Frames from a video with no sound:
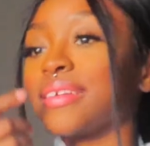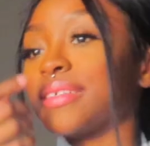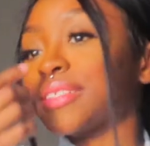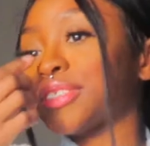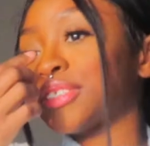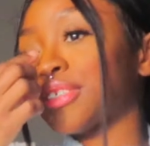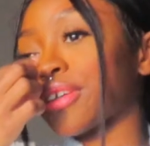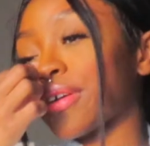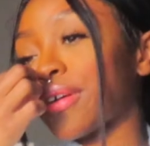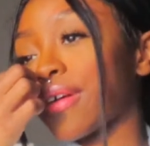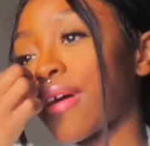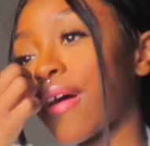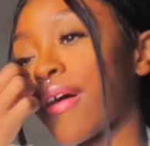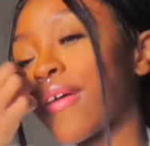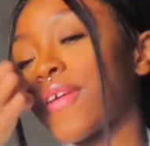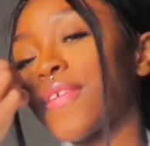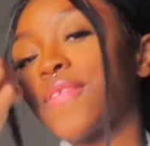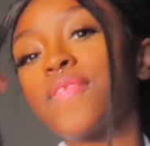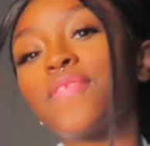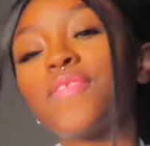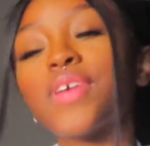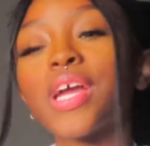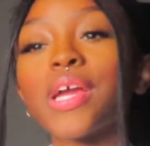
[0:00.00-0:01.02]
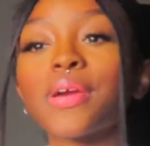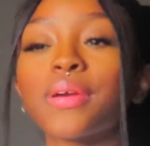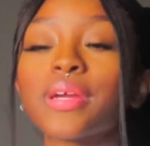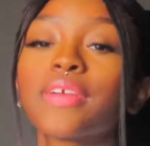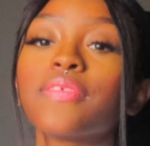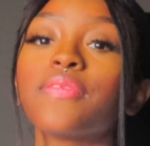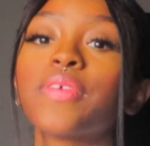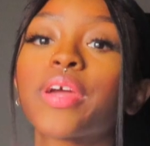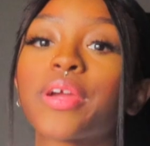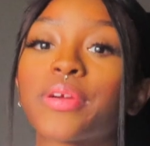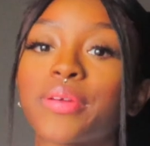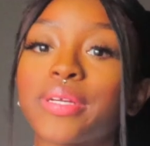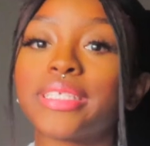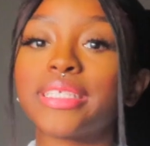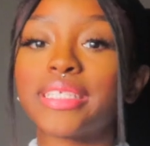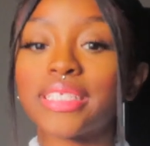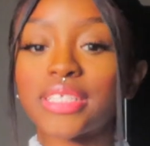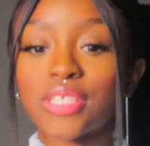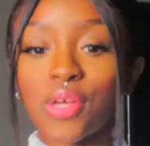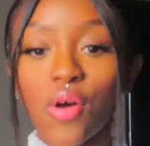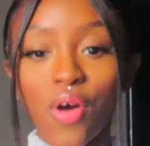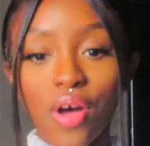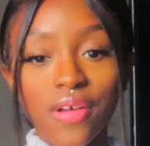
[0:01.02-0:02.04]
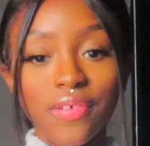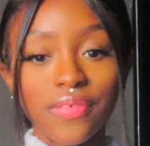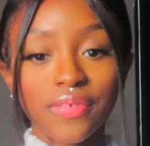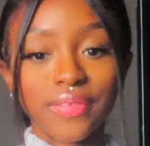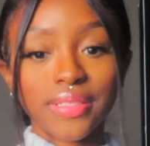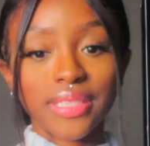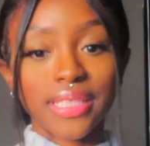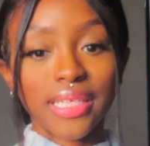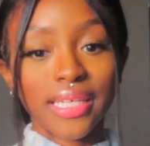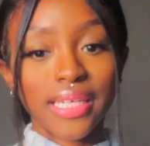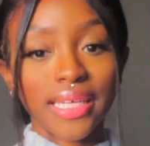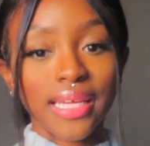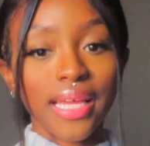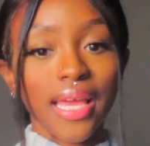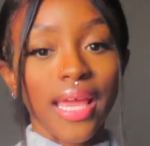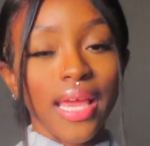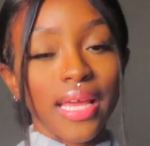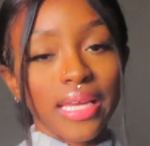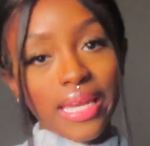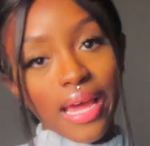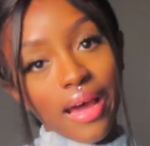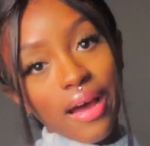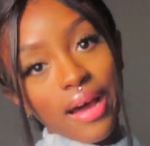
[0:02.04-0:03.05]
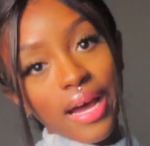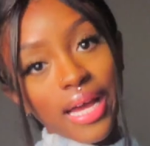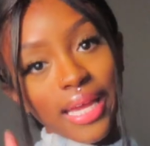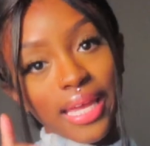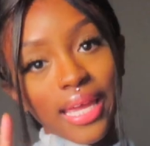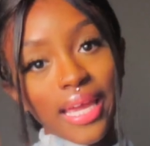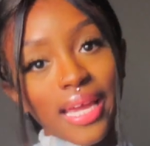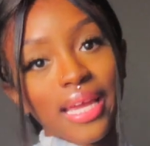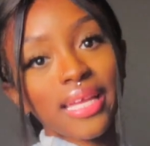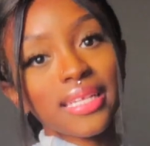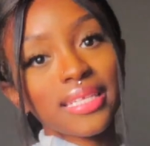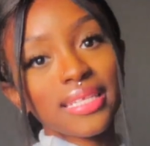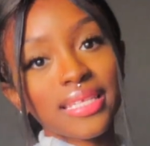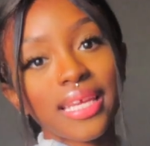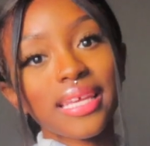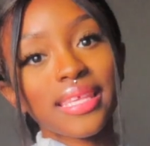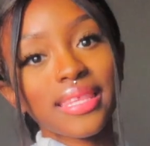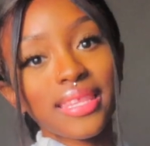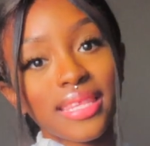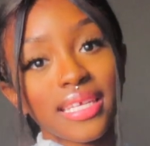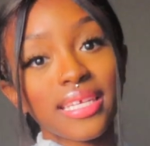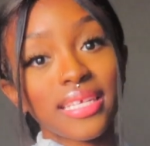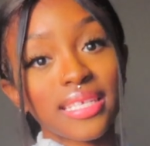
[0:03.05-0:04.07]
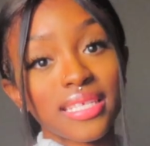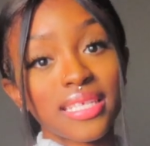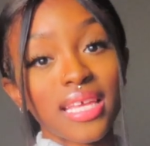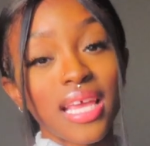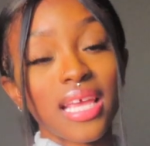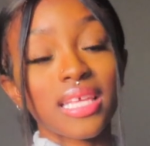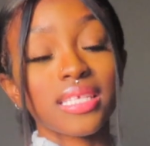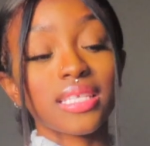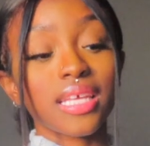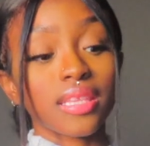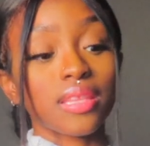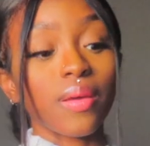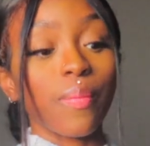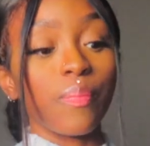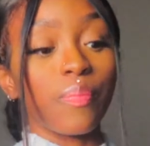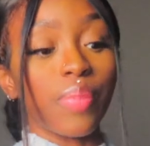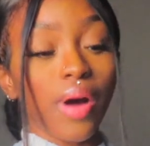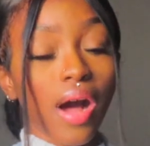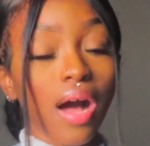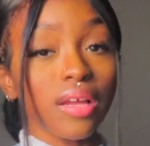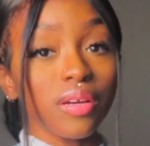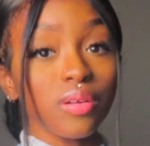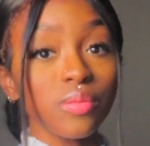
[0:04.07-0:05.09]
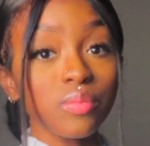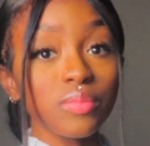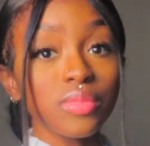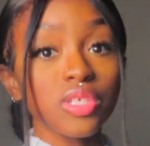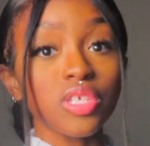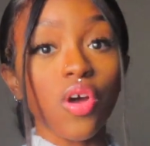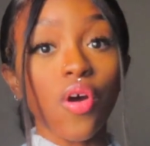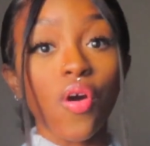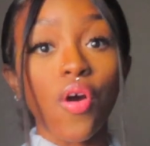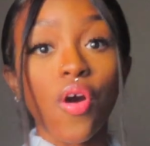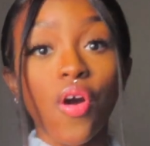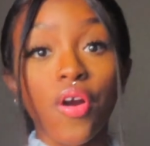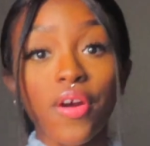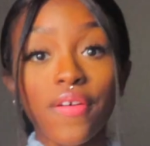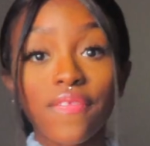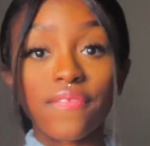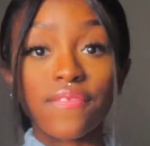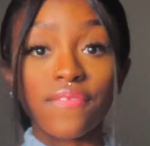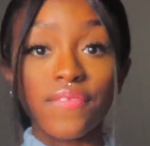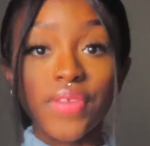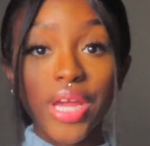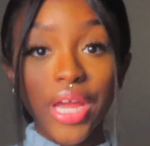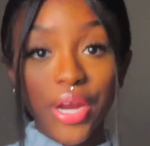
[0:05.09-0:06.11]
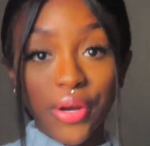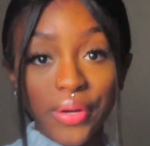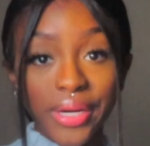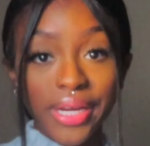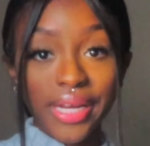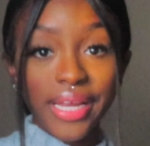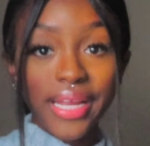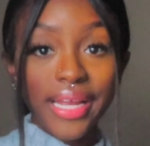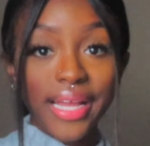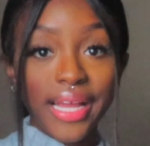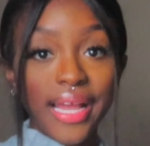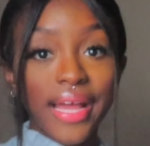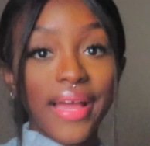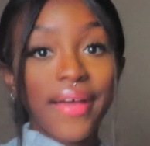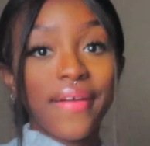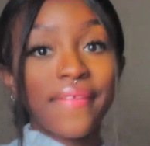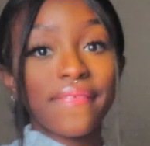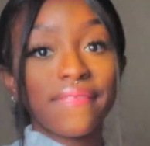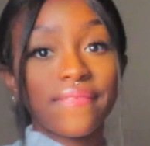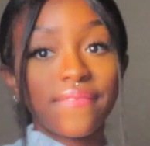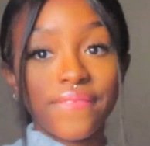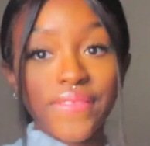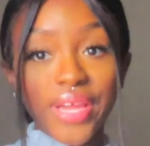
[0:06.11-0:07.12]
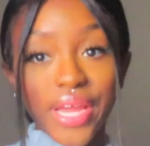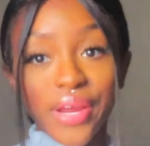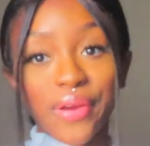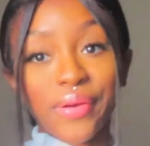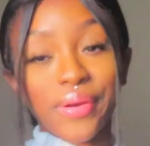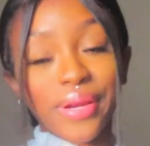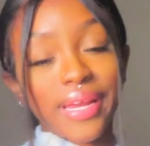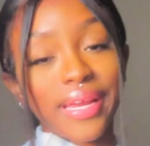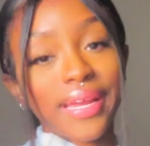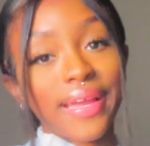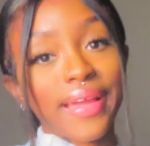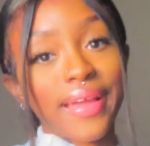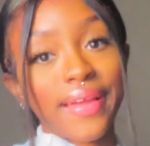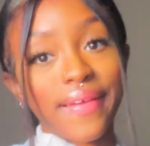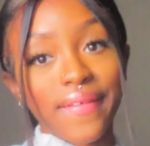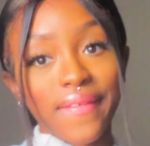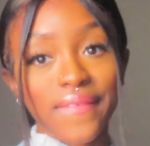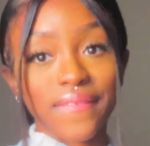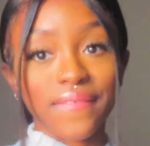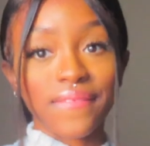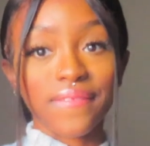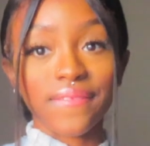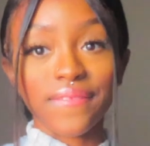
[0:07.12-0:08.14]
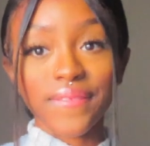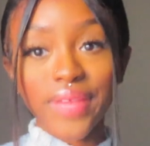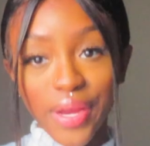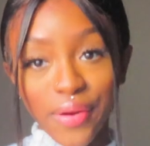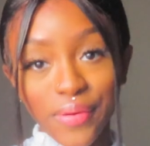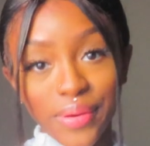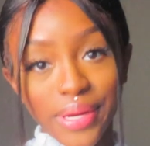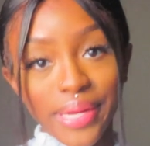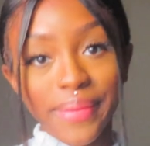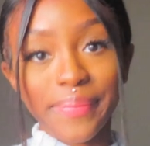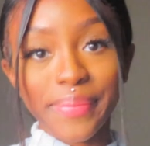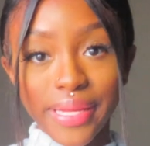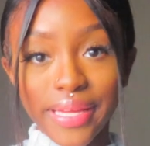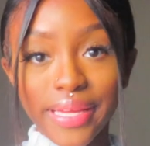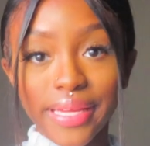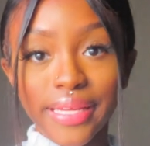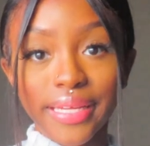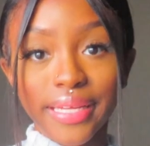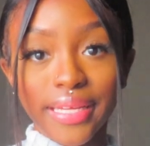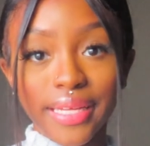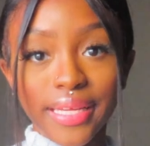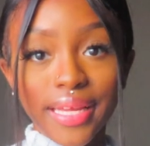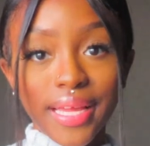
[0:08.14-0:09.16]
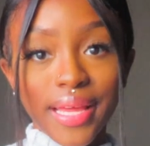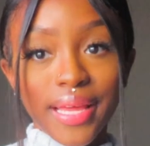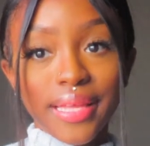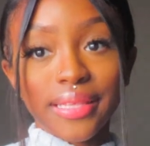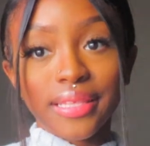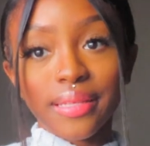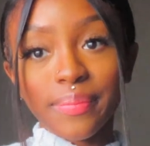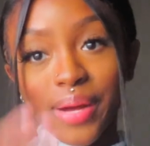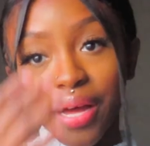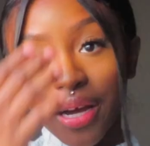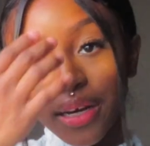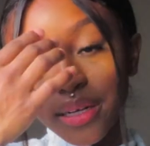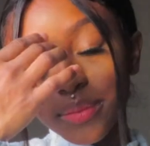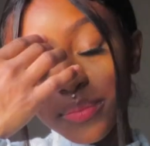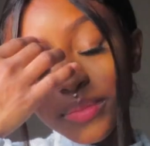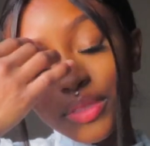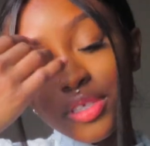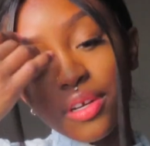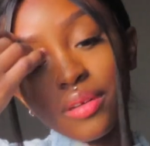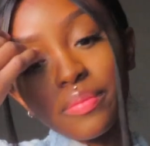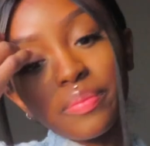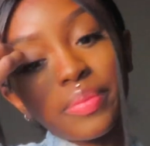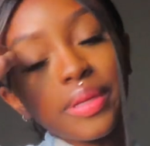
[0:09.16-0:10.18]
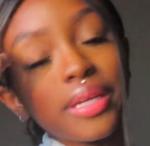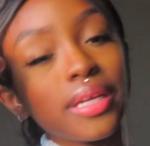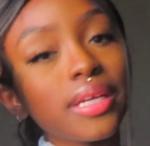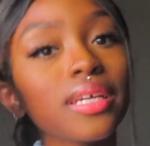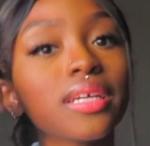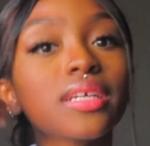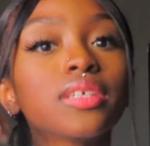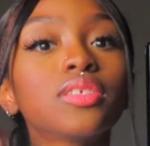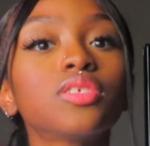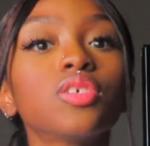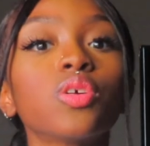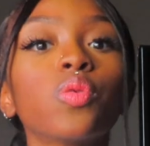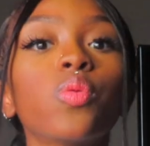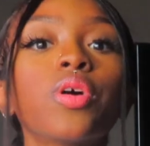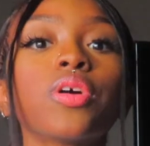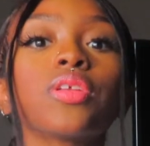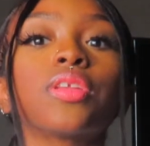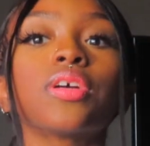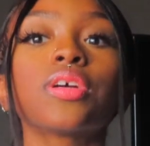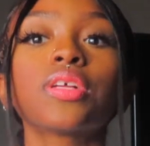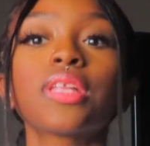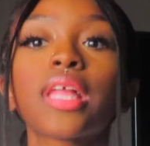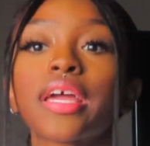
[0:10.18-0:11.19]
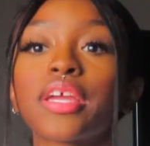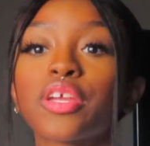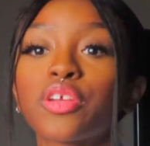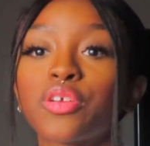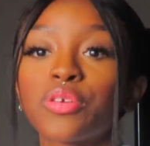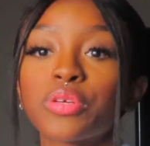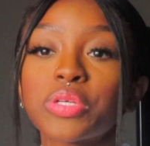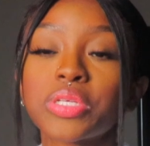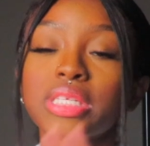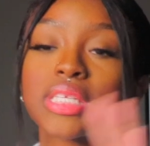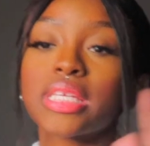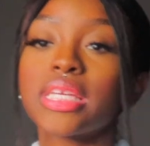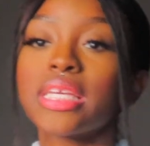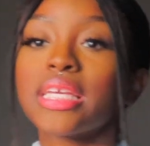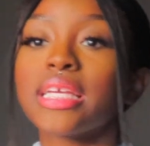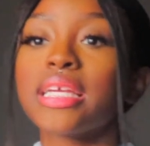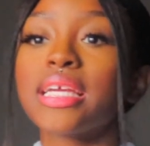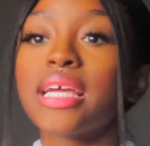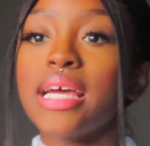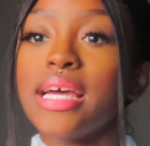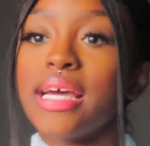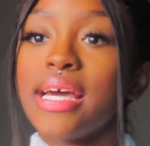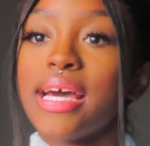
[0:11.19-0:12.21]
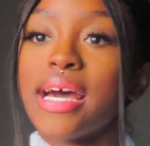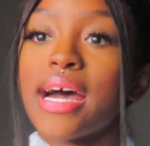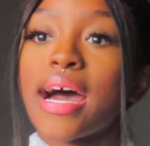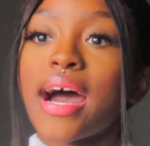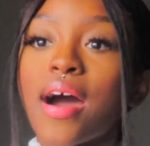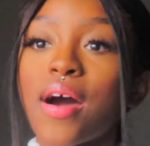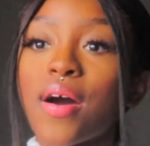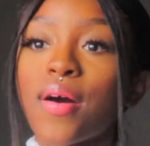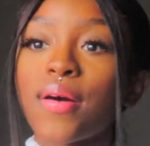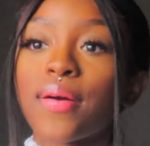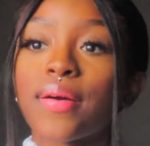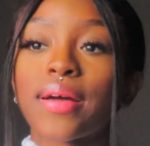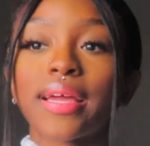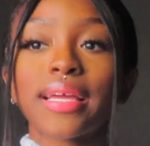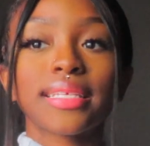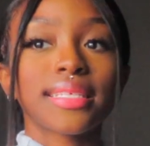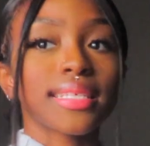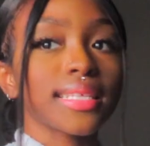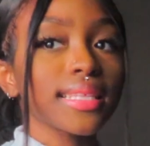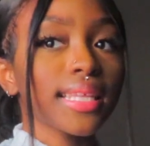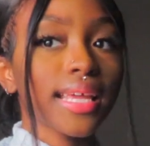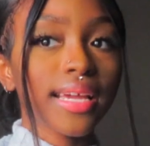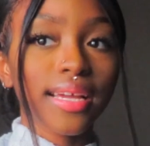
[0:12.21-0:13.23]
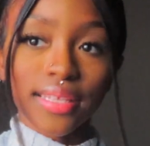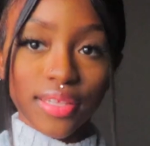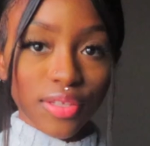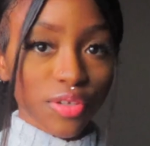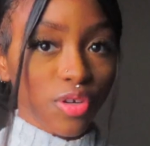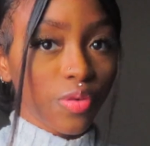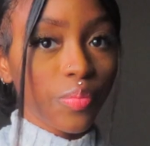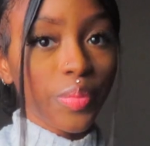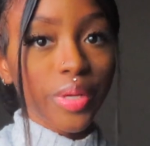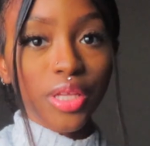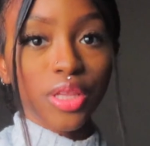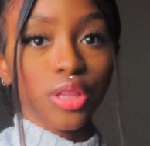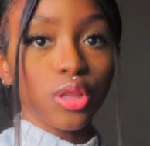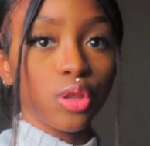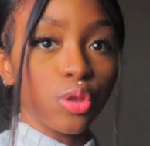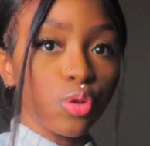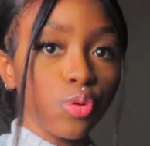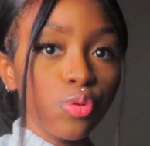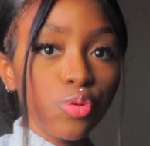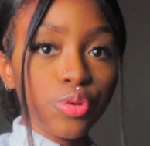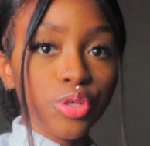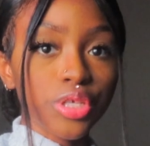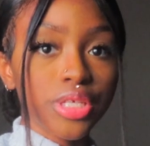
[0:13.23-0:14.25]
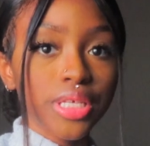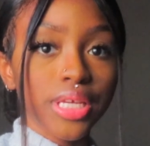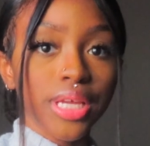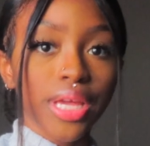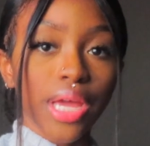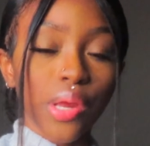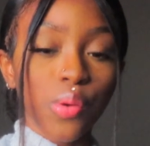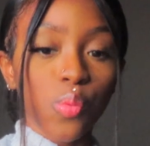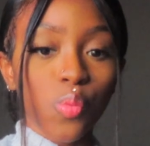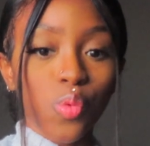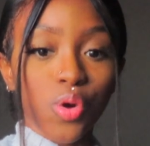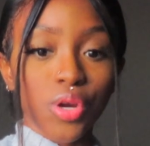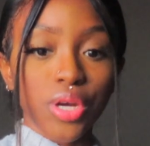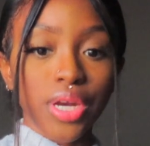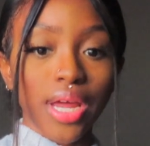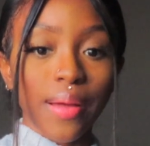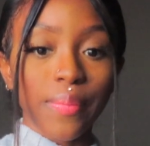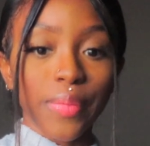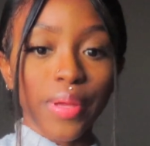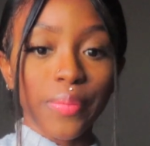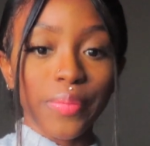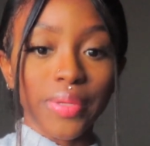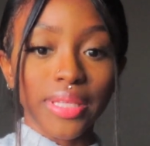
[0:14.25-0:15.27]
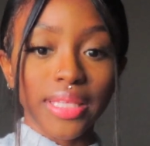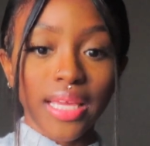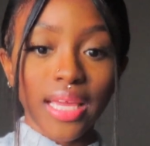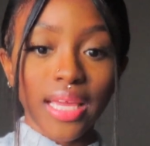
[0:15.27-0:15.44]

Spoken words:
shirt are very, very soft. Now, I can say this is that the bottoms are very, very big. The bottoms are big to where they're like, you'll see how it's like a little bit loose and whatnot may be the